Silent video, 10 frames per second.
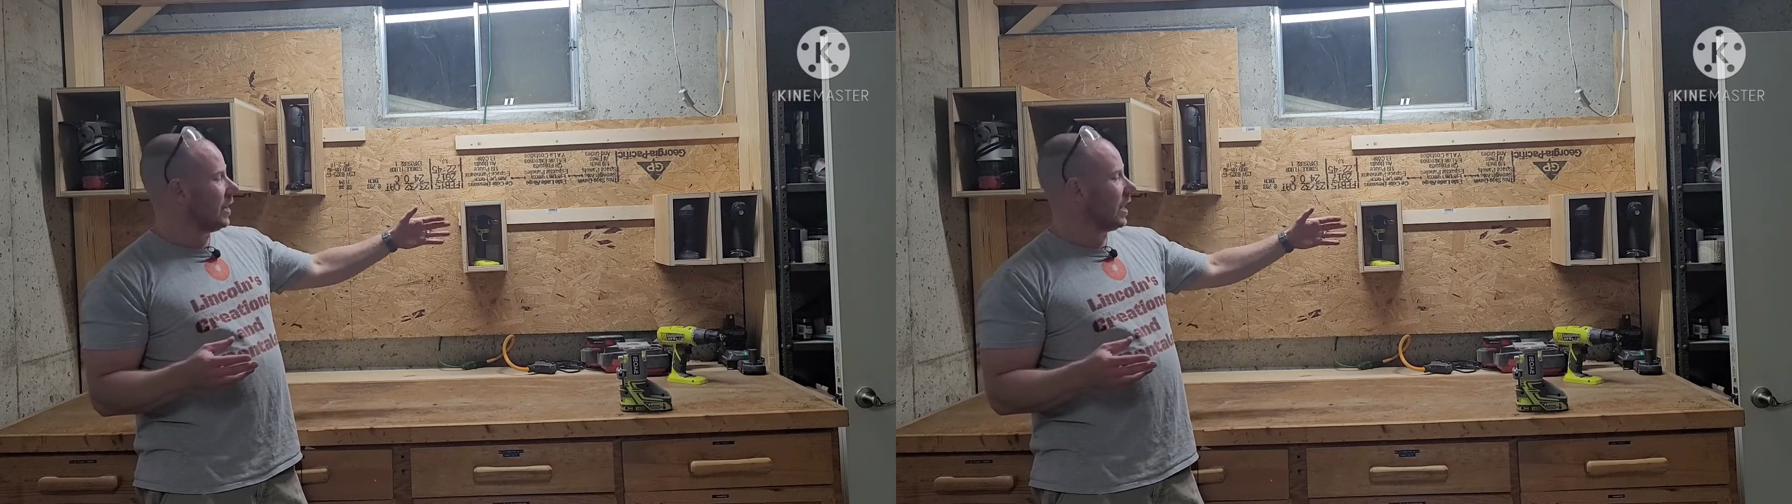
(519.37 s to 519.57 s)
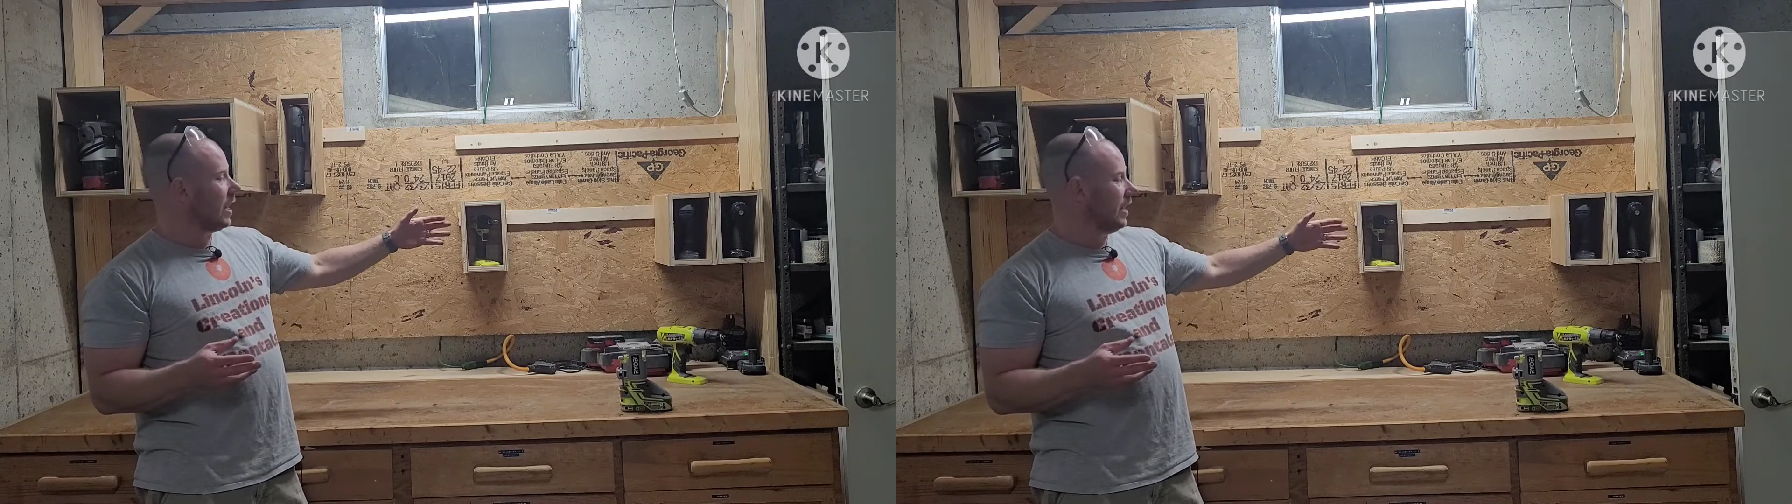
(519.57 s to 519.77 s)

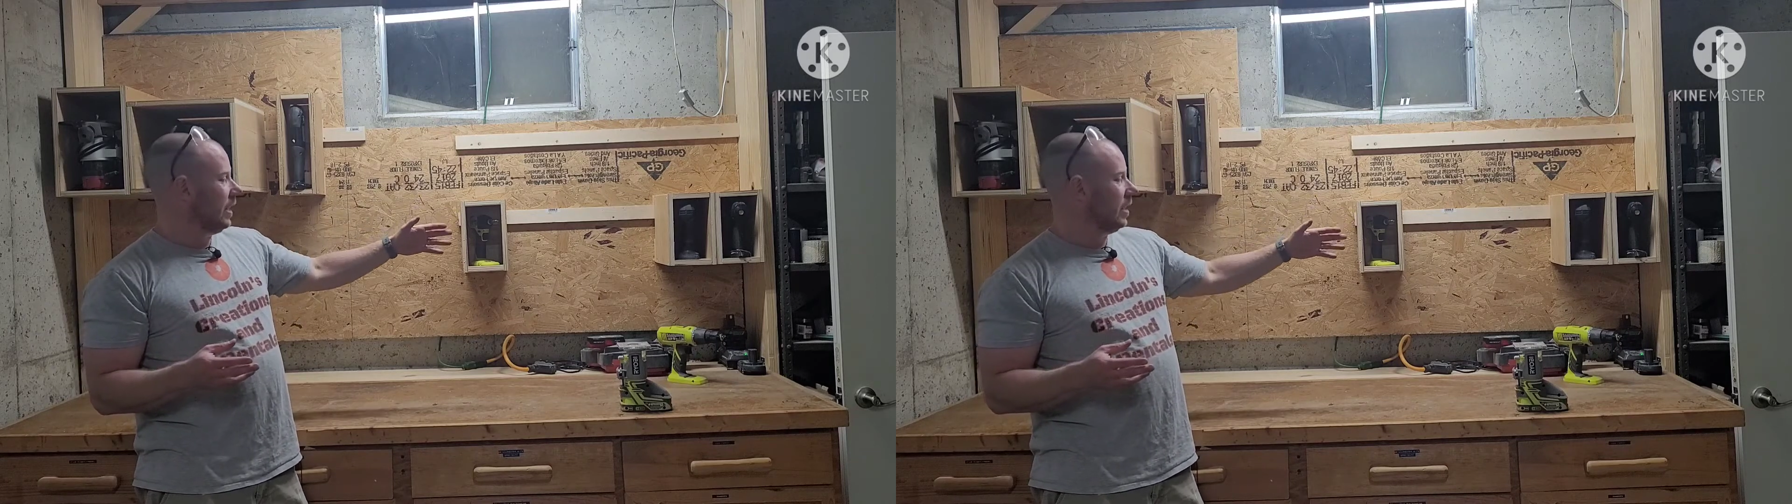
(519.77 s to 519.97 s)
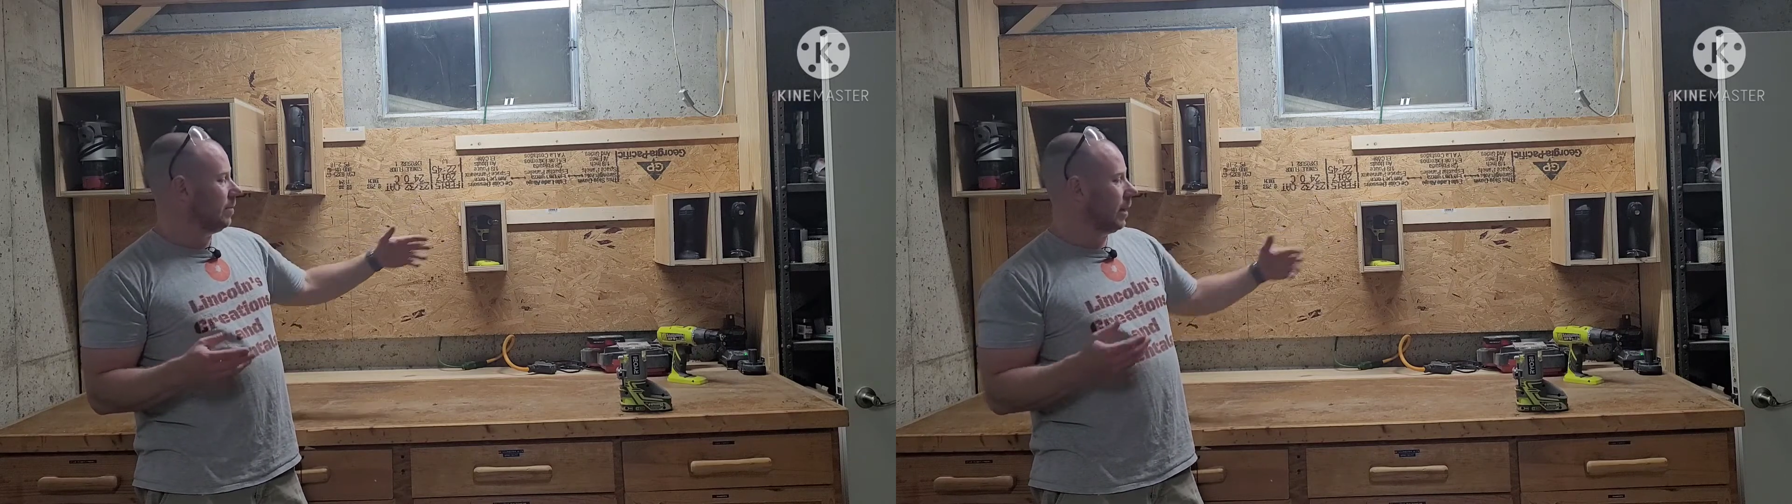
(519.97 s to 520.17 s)
everything
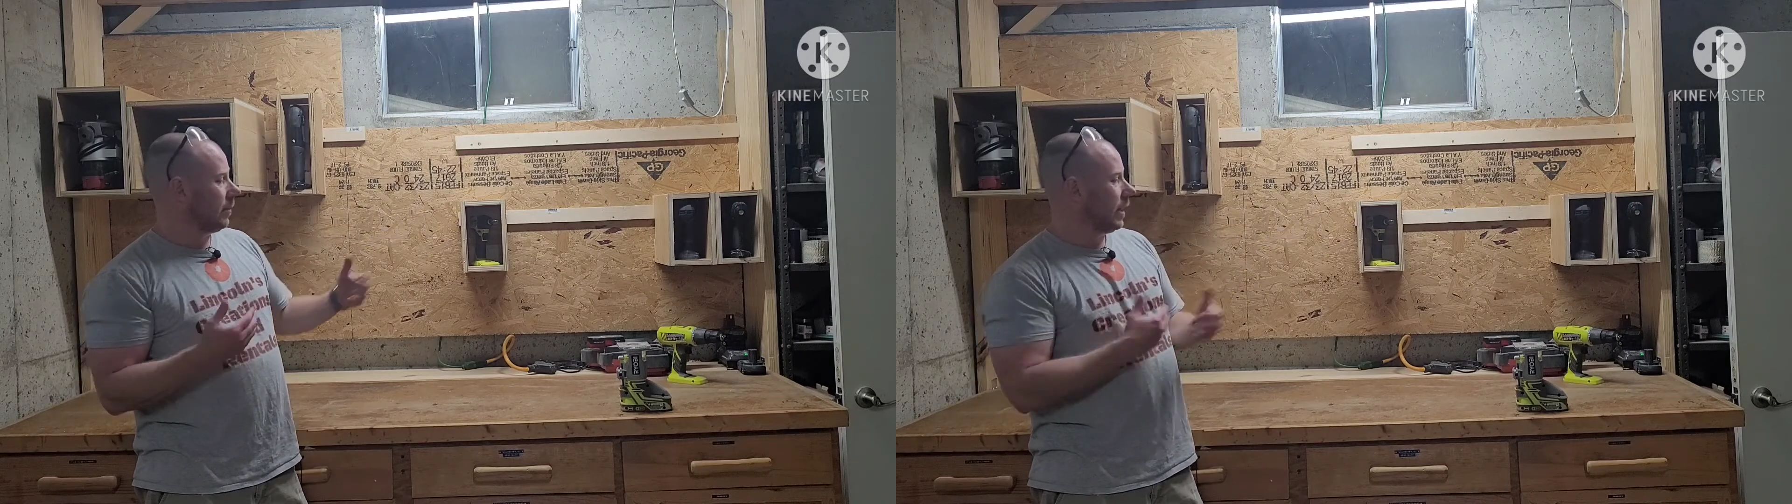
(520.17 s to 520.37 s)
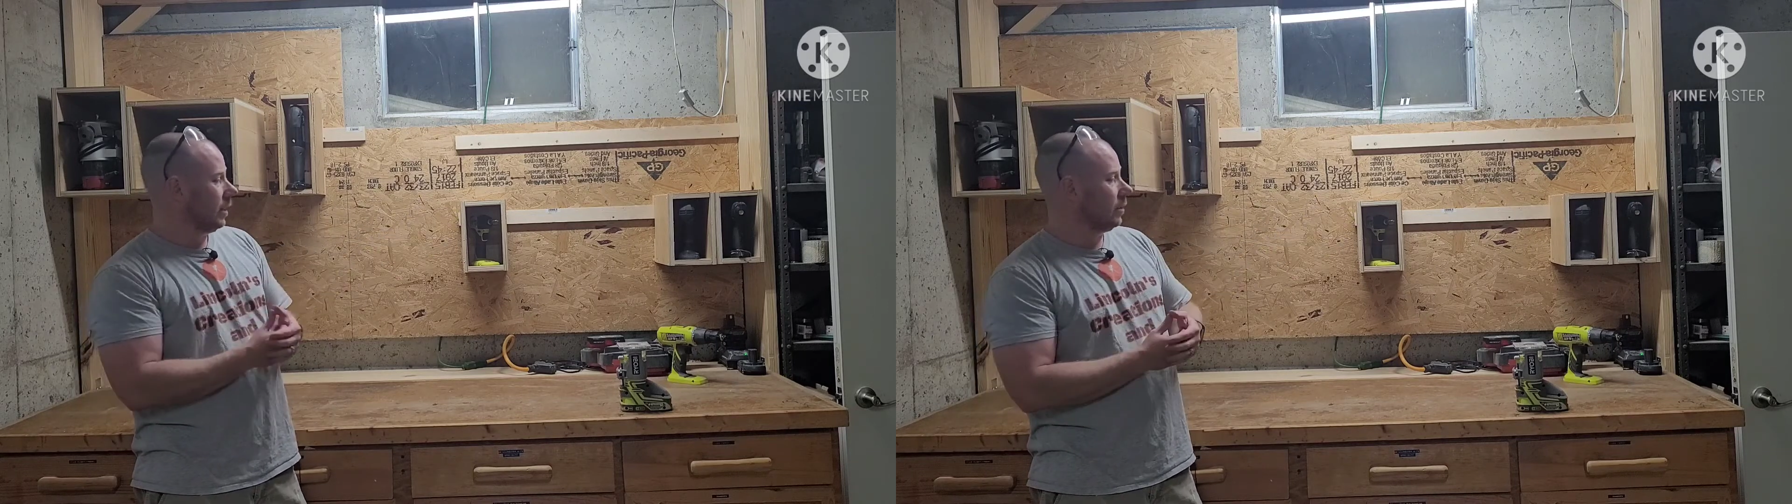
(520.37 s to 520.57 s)
I need,
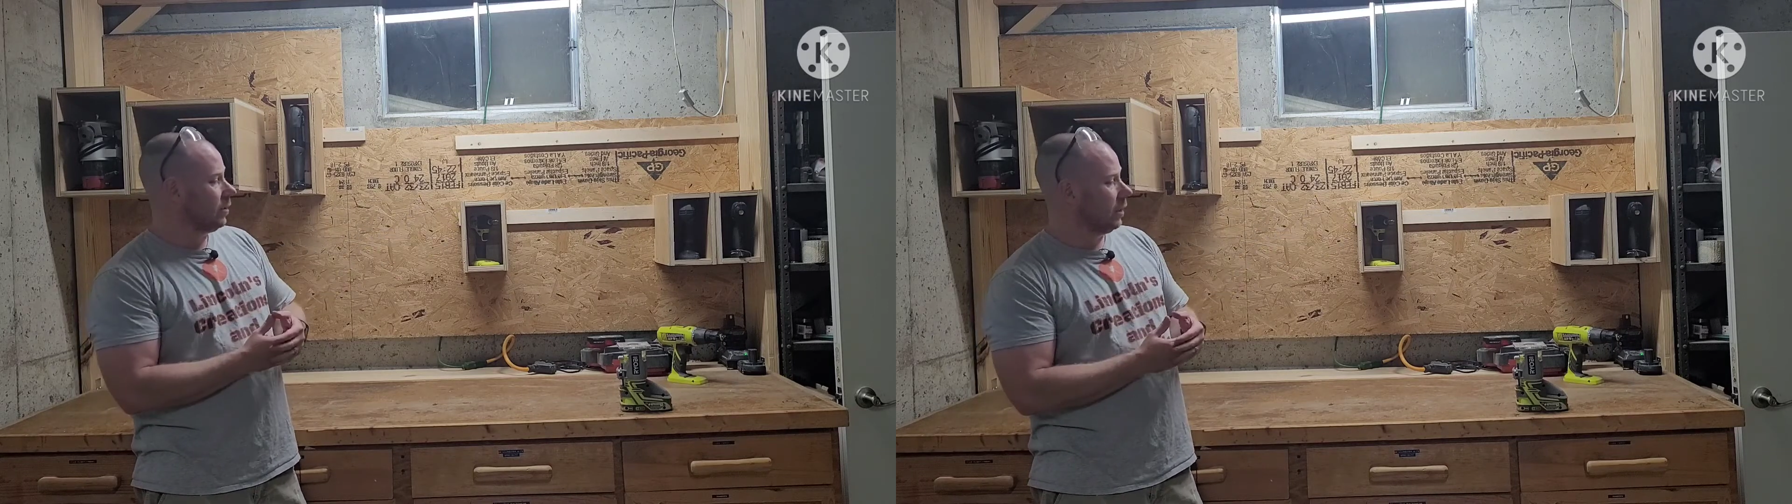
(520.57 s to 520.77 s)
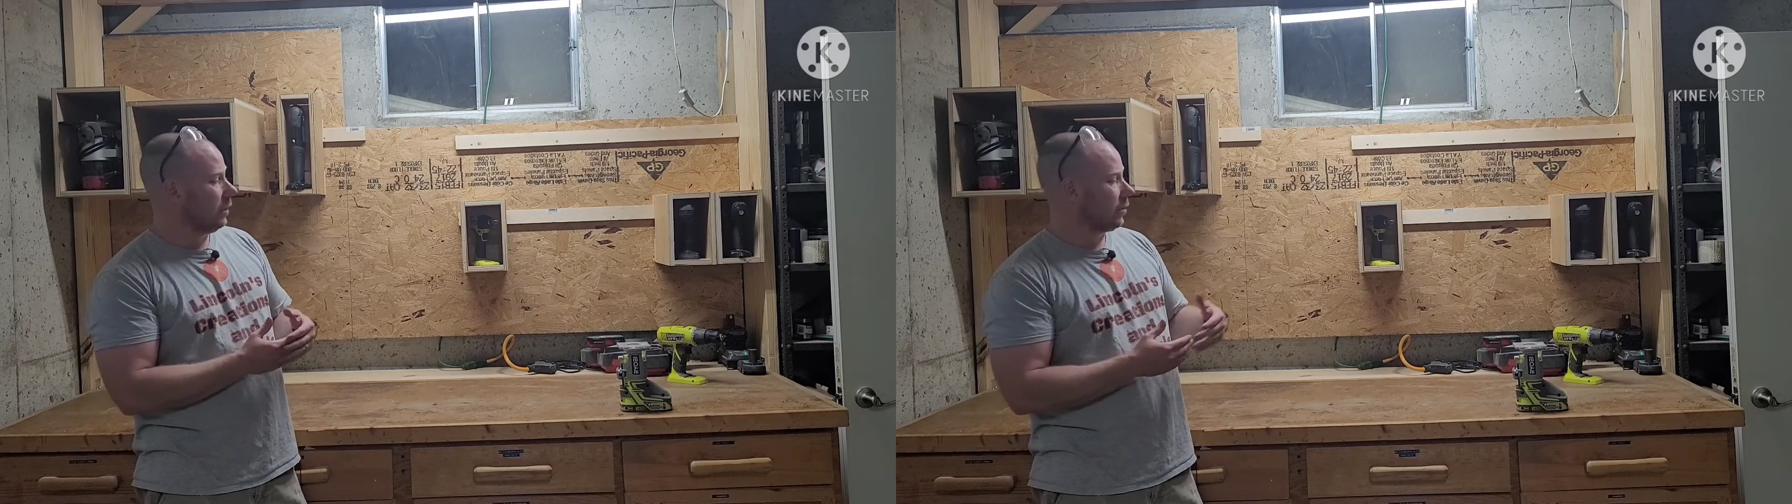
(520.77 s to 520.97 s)
my regular